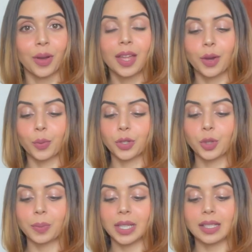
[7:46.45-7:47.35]
which
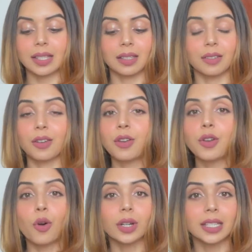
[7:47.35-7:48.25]
means
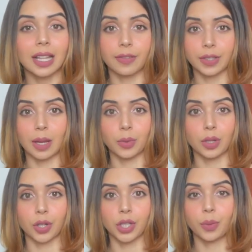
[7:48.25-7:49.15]
not
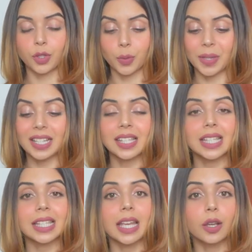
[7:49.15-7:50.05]
self-sabotaging, which means
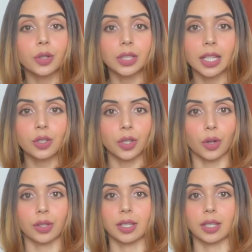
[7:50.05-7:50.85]
saying good things to yourself,